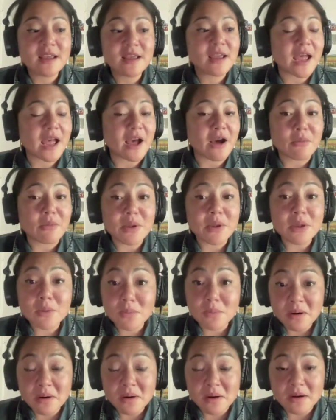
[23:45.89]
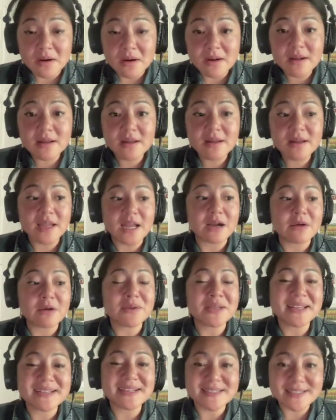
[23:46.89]
how we work, how
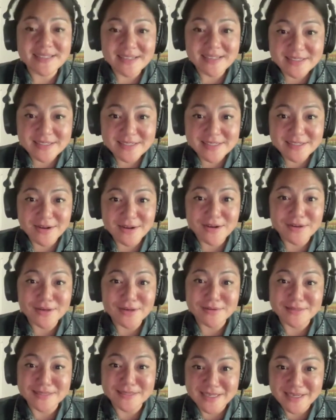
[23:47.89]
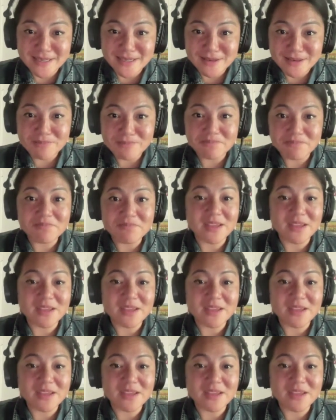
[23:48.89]
we exist on our team,